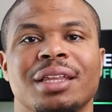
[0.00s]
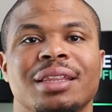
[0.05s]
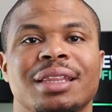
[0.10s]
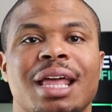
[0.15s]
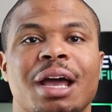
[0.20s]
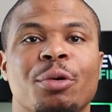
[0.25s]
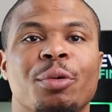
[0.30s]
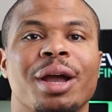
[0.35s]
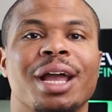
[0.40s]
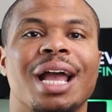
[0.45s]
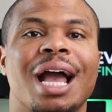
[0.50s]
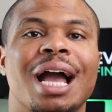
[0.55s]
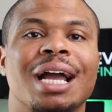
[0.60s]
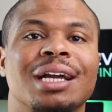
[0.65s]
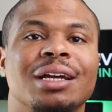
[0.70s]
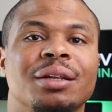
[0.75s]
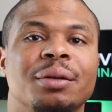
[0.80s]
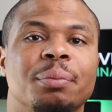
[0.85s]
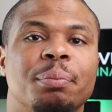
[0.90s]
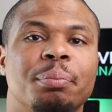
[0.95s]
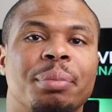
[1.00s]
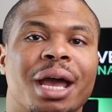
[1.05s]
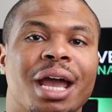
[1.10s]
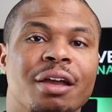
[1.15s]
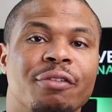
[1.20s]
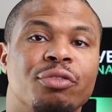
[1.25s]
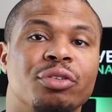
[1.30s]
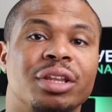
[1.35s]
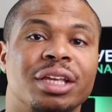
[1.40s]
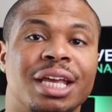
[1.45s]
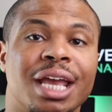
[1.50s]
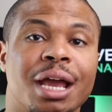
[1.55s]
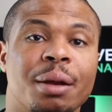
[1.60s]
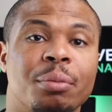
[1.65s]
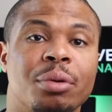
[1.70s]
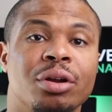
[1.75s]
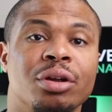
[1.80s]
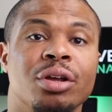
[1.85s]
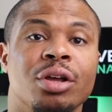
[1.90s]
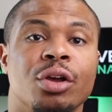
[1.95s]
That way I could pay for the
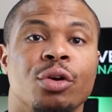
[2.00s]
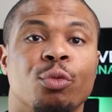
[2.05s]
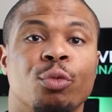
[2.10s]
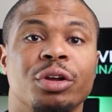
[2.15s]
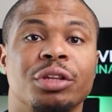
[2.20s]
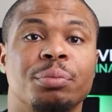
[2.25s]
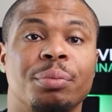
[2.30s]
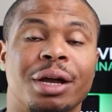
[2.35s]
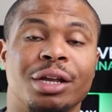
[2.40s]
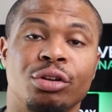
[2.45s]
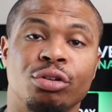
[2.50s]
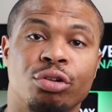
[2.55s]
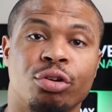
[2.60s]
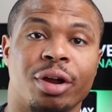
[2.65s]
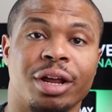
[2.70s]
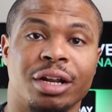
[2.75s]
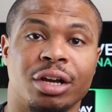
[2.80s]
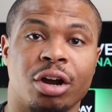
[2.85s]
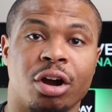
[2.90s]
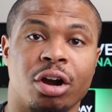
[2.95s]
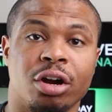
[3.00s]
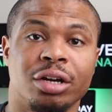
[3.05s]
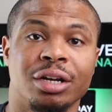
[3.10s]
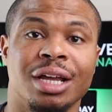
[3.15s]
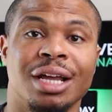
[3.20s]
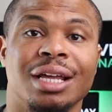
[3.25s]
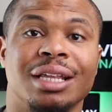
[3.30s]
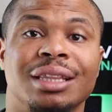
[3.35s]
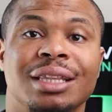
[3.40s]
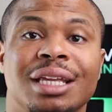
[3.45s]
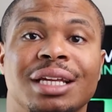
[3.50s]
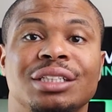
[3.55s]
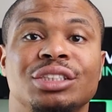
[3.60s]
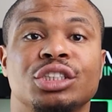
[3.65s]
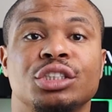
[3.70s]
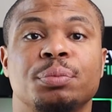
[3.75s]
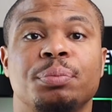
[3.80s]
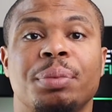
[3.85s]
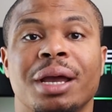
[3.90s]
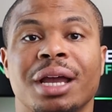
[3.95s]
camera with my new credit card, then
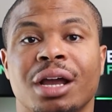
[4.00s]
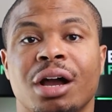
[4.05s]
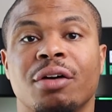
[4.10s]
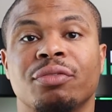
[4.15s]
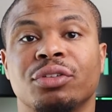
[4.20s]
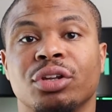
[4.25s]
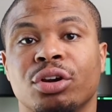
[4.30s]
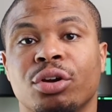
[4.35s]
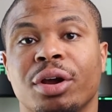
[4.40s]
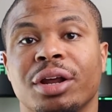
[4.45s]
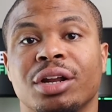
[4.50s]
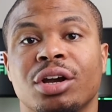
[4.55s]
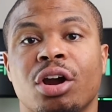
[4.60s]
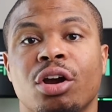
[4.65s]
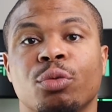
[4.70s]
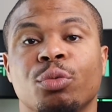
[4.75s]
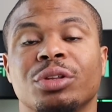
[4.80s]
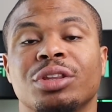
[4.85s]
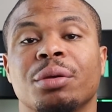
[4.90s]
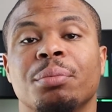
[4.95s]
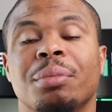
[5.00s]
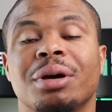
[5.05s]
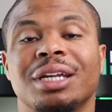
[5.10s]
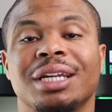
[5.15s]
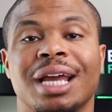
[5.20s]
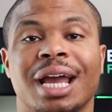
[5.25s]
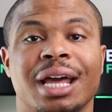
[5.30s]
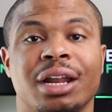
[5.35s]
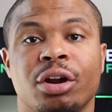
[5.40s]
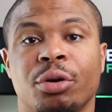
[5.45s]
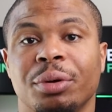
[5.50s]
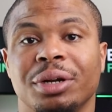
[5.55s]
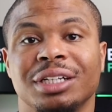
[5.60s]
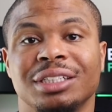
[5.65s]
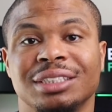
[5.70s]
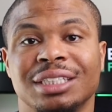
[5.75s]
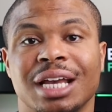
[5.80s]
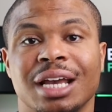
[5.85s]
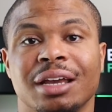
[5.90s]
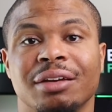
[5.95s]
just pay off the credit card with the money I had already
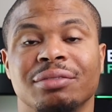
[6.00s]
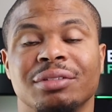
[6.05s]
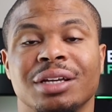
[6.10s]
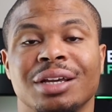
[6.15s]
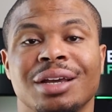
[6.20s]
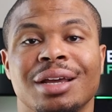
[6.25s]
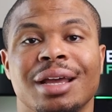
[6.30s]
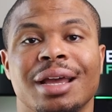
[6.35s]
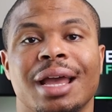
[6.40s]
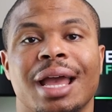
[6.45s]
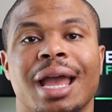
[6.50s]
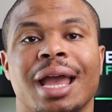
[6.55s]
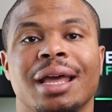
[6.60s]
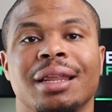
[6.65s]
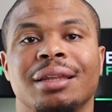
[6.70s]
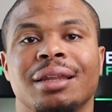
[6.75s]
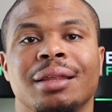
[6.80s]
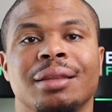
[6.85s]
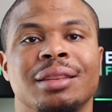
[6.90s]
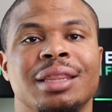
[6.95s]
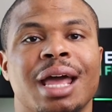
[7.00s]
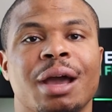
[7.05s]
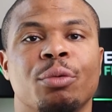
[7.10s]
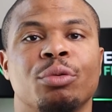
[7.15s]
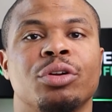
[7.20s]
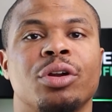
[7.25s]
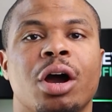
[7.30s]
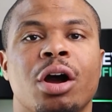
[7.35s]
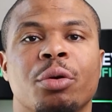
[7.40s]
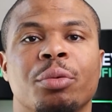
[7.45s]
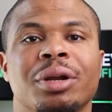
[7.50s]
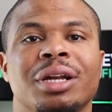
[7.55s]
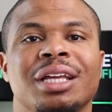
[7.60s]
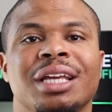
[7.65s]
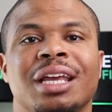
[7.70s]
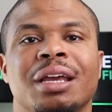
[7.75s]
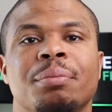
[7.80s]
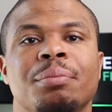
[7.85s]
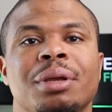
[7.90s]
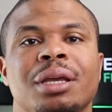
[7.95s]
saved. And that would already
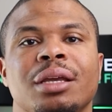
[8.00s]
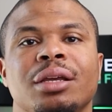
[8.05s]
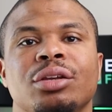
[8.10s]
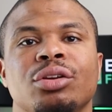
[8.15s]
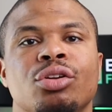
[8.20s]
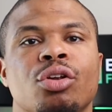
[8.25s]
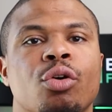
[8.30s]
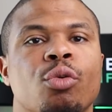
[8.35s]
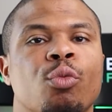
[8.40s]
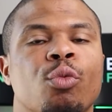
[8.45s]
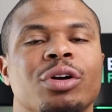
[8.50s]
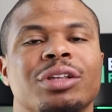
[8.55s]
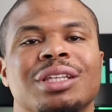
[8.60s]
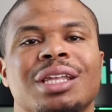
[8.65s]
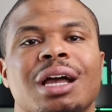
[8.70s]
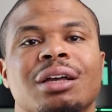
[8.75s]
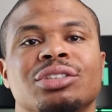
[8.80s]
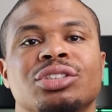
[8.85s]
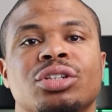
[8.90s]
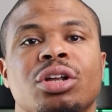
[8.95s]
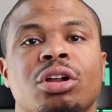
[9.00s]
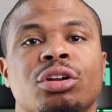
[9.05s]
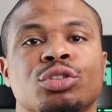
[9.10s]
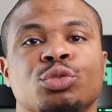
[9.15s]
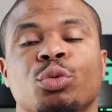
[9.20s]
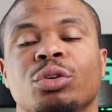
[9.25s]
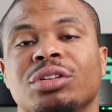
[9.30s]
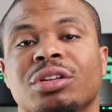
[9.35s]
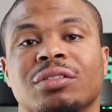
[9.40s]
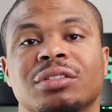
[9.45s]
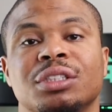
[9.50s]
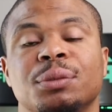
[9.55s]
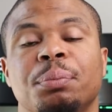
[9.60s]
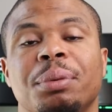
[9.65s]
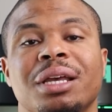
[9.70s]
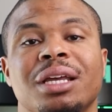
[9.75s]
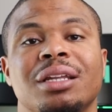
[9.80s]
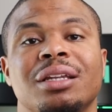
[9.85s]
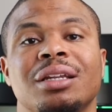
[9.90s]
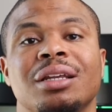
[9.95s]
get me, you know, $1,000 worth of
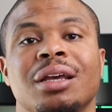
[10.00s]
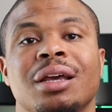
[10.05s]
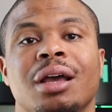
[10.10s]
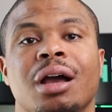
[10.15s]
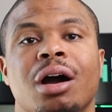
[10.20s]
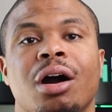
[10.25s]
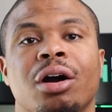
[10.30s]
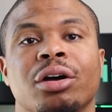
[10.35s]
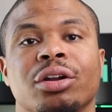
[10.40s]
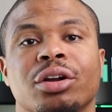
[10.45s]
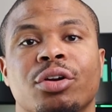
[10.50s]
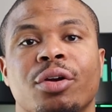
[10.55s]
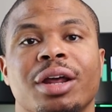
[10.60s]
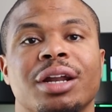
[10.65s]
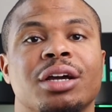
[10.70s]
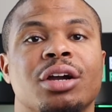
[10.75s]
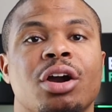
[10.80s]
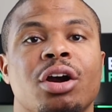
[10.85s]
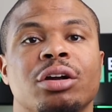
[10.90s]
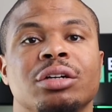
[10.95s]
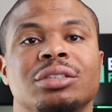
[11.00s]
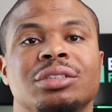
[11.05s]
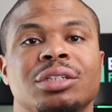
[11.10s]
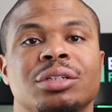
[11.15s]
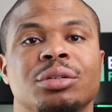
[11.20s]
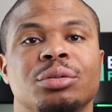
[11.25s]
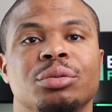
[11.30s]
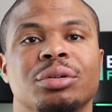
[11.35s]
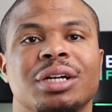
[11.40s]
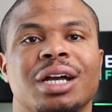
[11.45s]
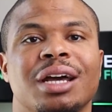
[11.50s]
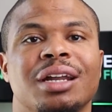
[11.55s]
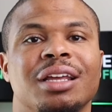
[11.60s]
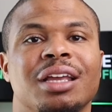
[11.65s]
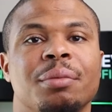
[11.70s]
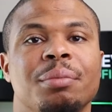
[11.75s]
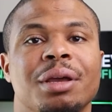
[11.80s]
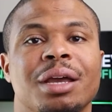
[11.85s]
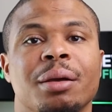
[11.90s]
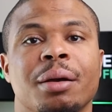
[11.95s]
spend on a credit card to kind of
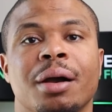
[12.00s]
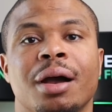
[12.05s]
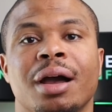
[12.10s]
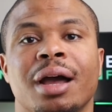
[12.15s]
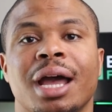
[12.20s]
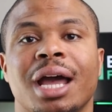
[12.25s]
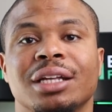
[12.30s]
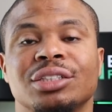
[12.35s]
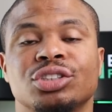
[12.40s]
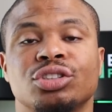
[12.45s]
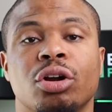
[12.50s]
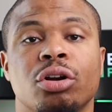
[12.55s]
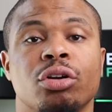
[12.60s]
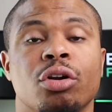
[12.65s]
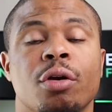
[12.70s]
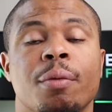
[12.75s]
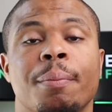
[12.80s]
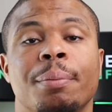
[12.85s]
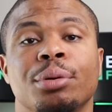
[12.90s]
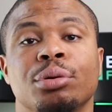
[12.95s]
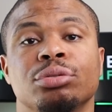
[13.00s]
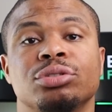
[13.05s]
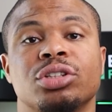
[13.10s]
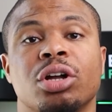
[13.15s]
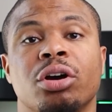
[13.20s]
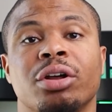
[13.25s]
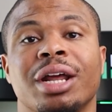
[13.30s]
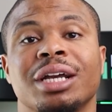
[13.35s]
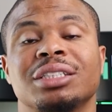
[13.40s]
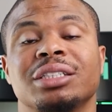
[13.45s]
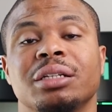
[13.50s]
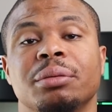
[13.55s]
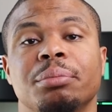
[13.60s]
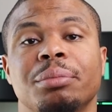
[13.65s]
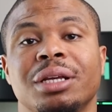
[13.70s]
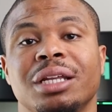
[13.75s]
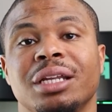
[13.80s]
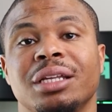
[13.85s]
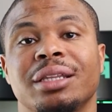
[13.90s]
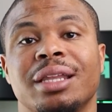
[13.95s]
give me a head start or a boost on actually
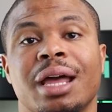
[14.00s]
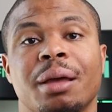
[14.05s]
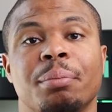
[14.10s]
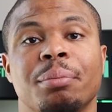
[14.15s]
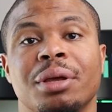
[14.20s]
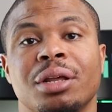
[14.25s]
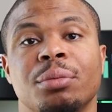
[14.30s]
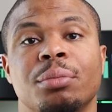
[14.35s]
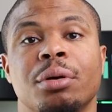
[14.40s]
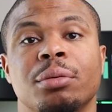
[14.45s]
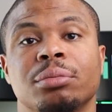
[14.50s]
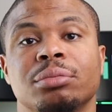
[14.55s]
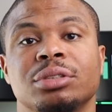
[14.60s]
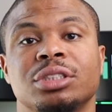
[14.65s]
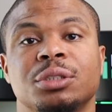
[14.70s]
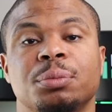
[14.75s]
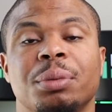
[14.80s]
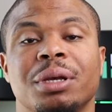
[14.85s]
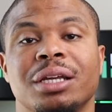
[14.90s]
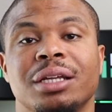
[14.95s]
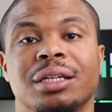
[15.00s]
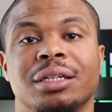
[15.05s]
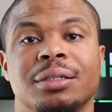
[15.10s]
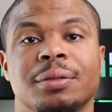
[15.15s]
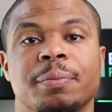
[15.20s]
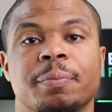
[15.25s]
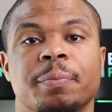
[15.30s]
meeting that minimum spend.